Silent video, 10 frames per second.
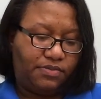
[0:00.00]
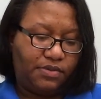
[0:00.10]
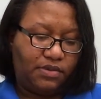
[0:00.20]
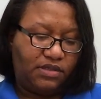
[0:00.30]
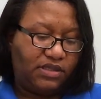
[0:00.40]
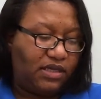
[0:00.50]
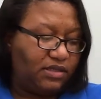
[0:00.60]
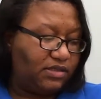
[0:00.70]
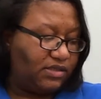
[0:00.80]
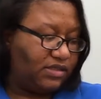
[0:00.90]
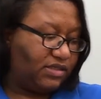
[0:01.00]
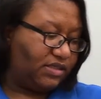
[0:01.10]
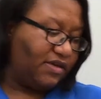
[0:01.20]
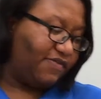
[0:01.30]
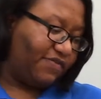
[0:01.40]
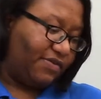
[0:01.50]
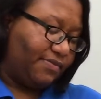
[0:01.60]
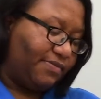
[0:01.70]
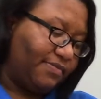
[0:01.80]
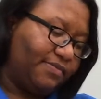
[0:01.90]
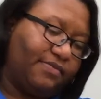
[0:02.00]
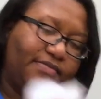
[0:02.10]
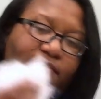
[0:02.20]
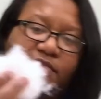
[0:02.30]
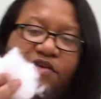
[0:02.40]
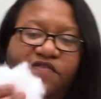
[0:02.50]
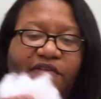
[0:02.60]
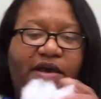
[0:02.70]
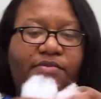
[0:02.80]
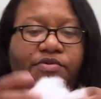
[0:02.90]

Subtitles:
we're going to take the stuffing, your fiber.